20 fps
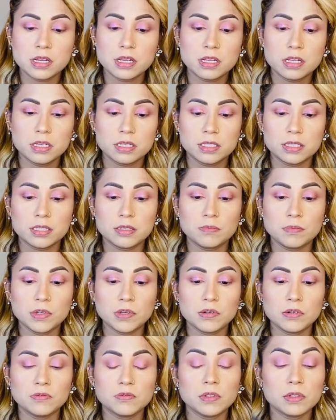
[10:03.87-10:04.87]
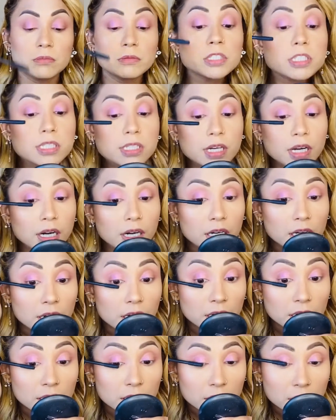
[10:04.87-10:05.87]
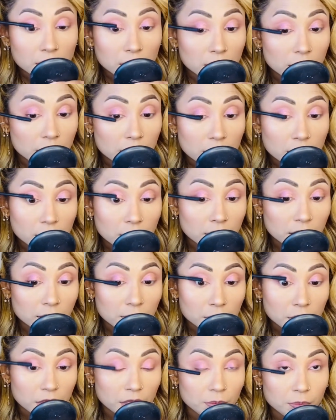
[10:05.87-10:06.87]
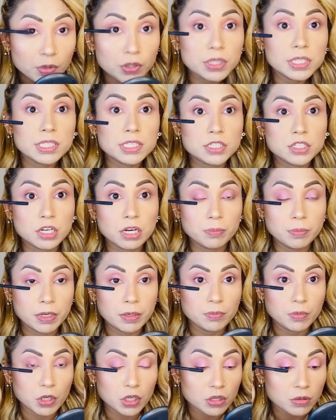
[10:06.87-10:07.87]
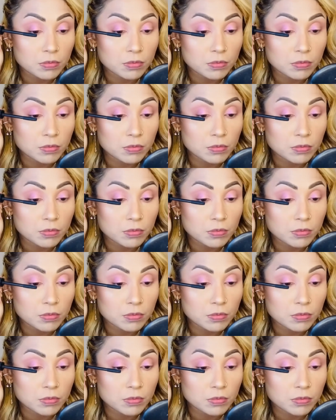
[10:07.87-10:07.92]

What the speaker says: It's a beautiful mascara, and I'm gonna put this top and bottom